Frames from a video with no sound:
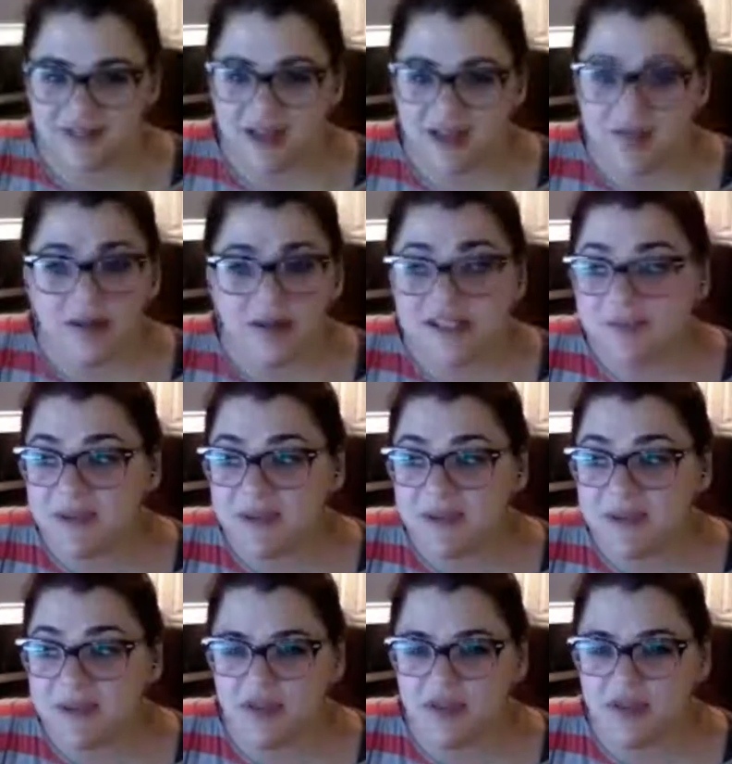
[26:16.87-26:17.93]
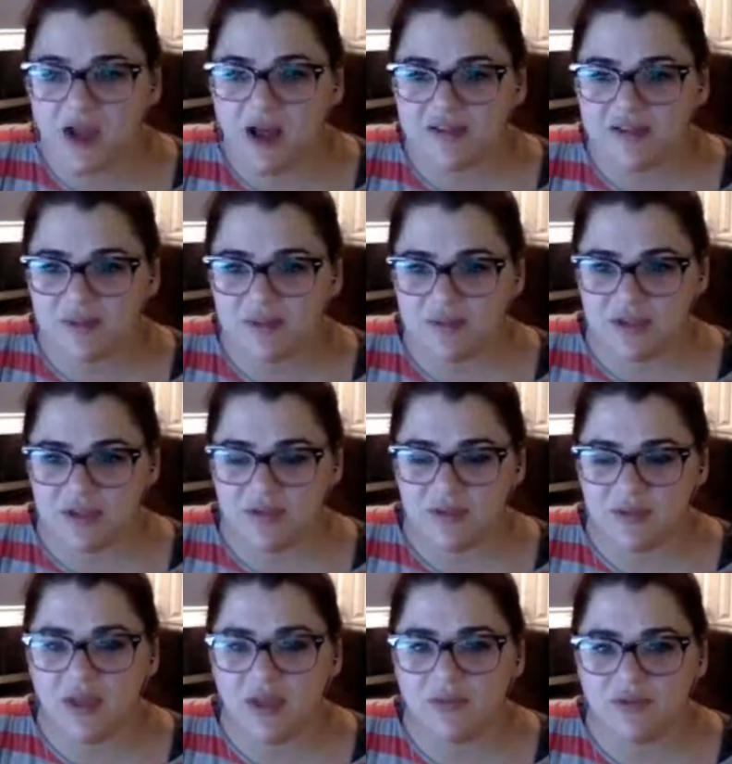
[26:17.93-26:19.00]
mean, and speaking, I mean, the costumes, it
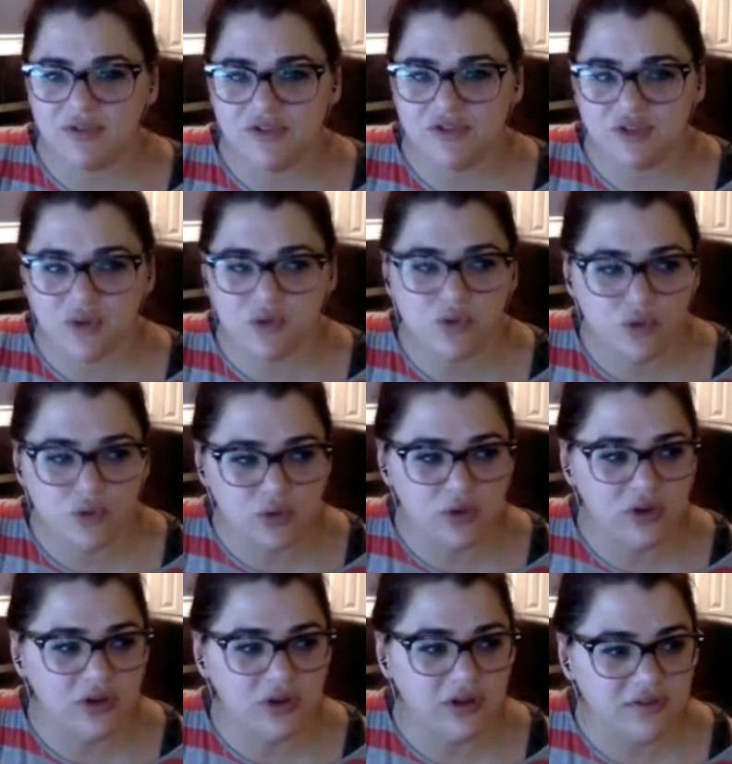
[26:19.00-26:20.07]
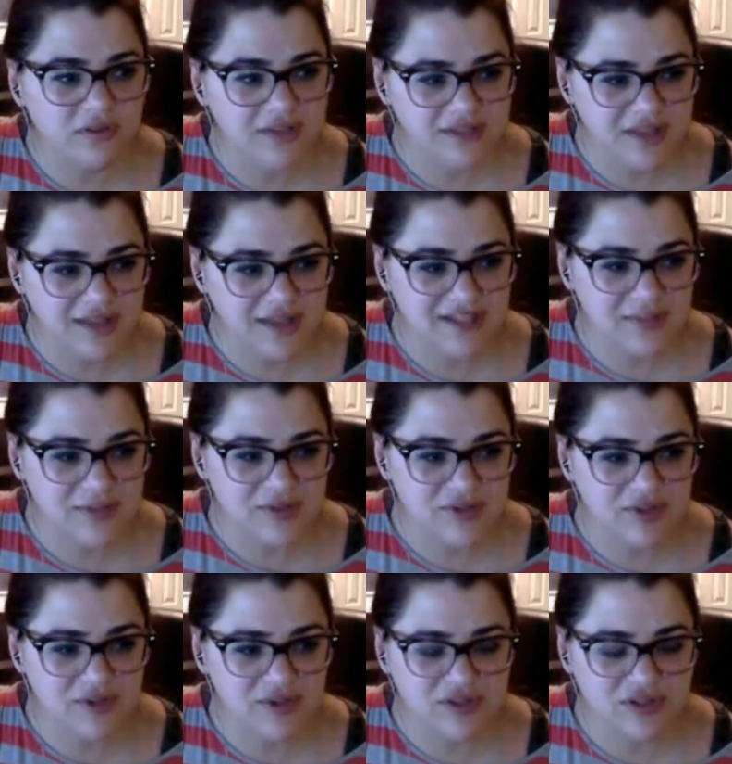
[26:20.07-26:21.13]
was so cool this last
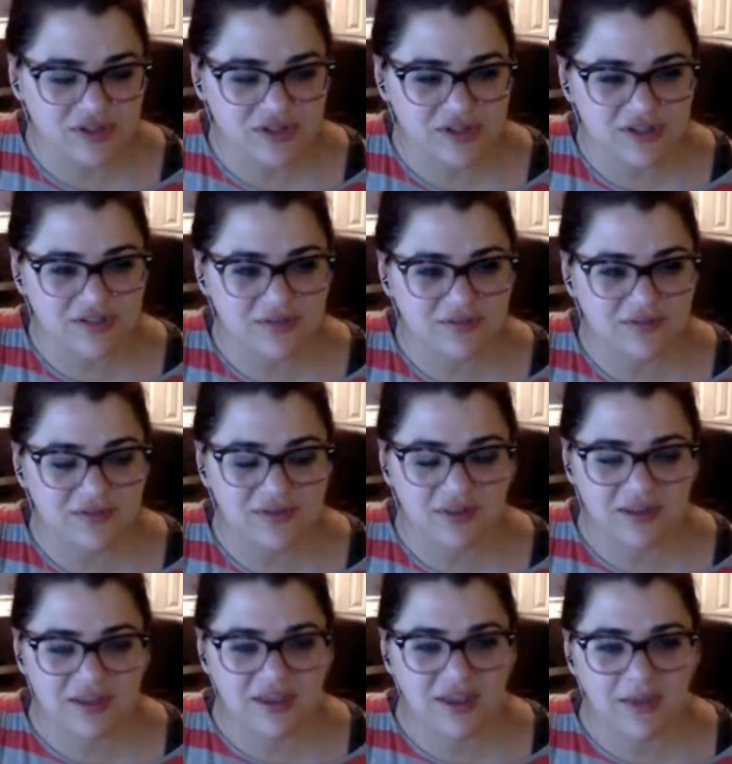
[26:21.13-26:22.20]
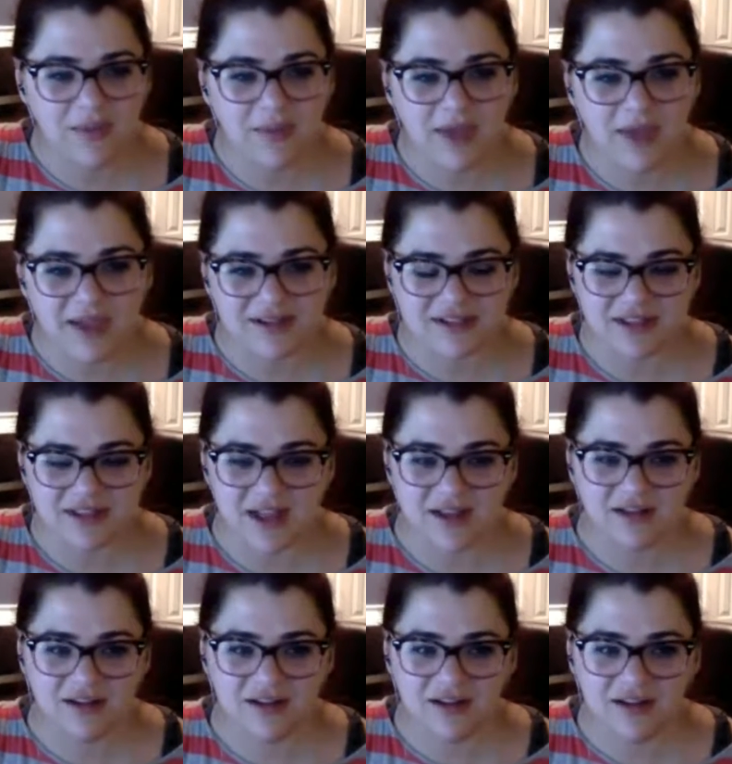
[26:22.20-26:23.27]
episode to get back into that
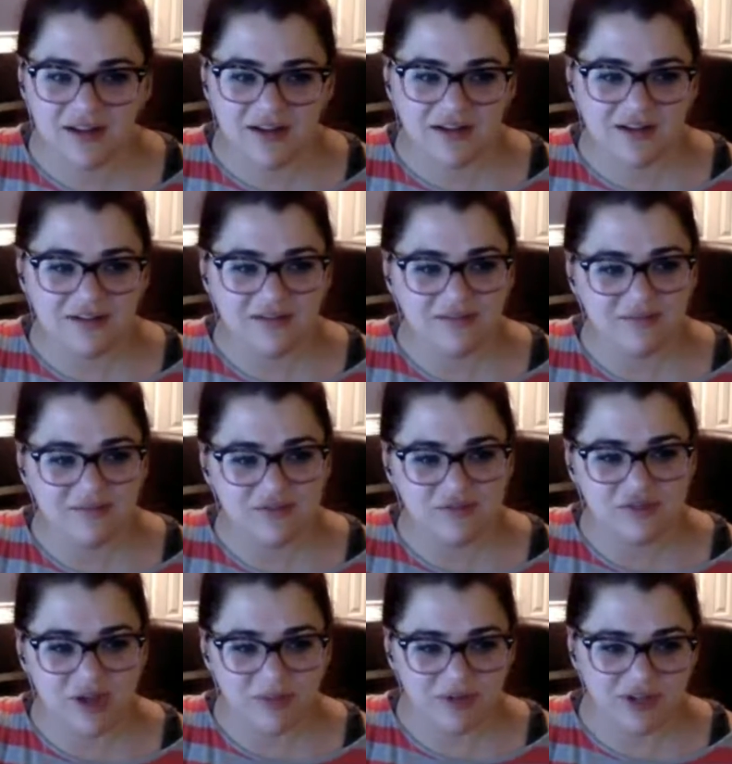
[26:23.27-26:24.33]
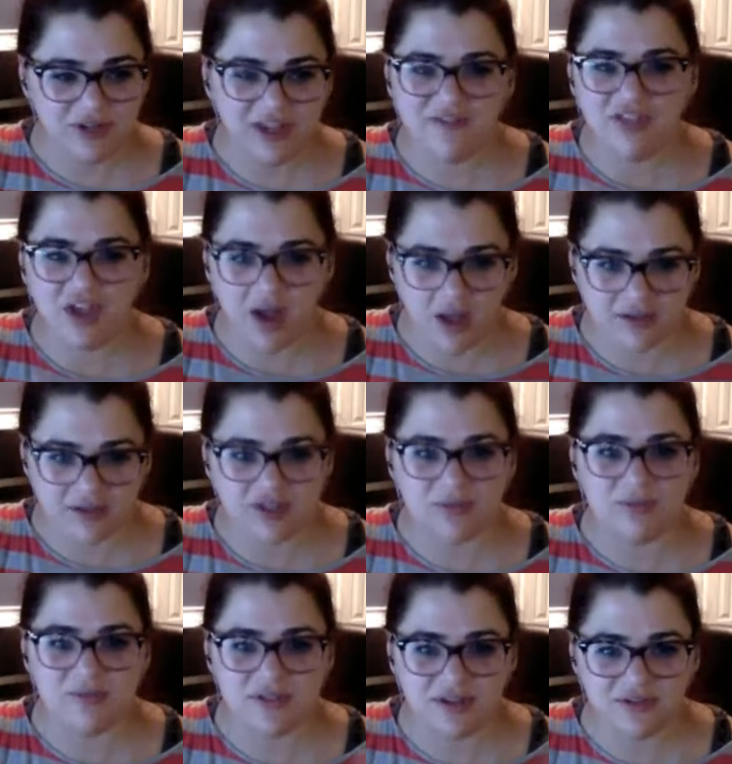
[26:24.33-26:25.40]
doubling of the
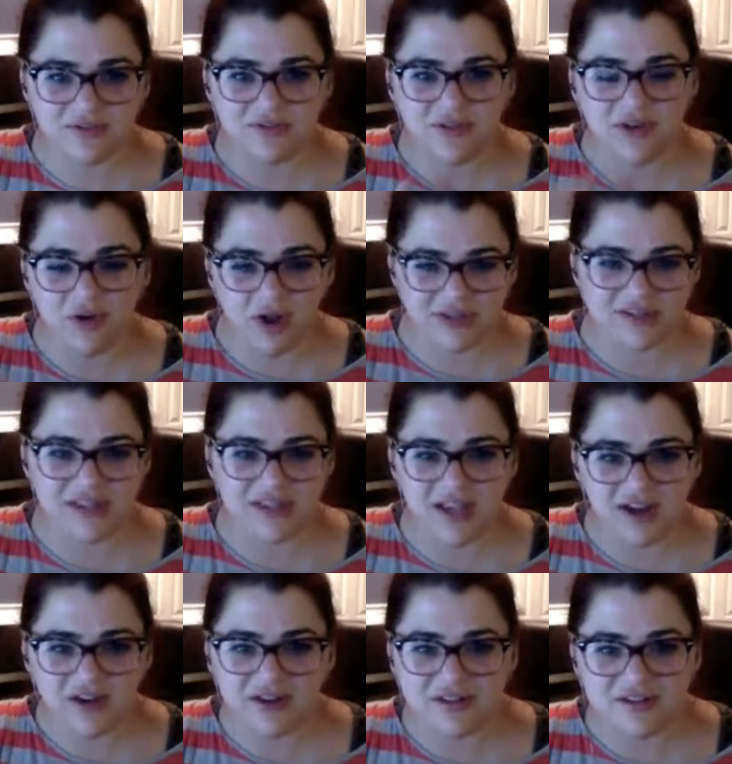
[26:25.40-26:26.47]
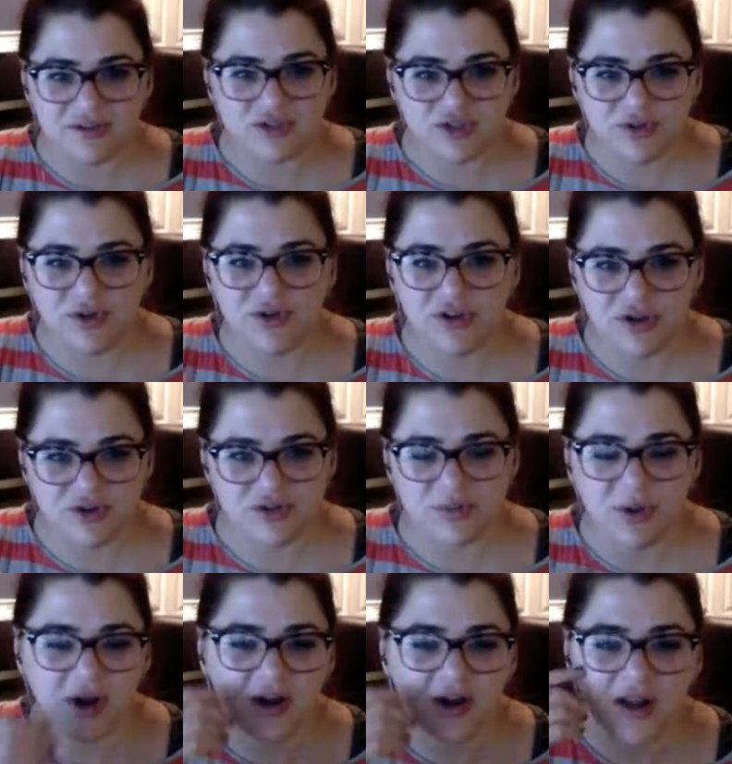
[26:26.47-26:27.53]
costumes of across the eras, you know, 200 years
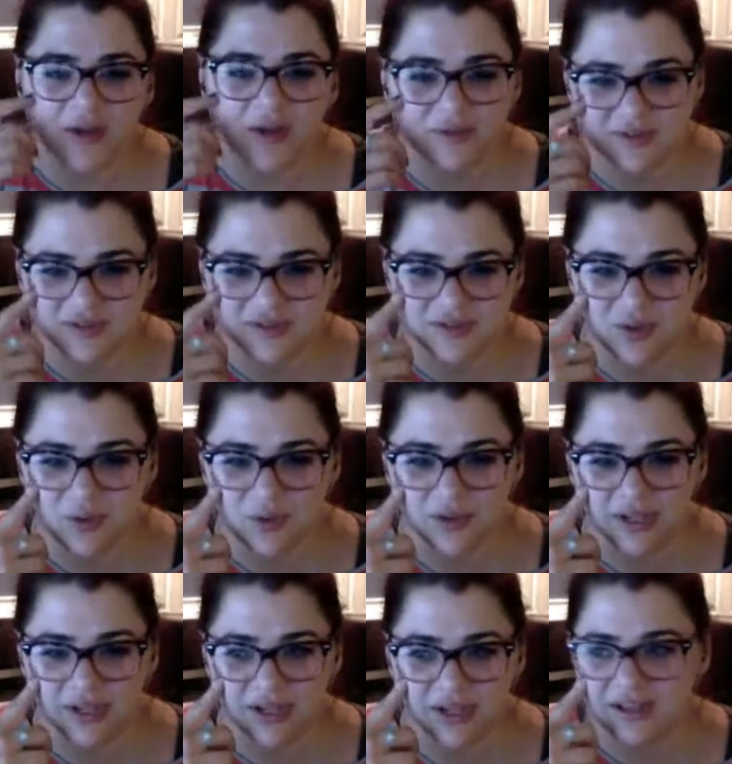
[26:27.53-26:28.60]
apart. I was totally,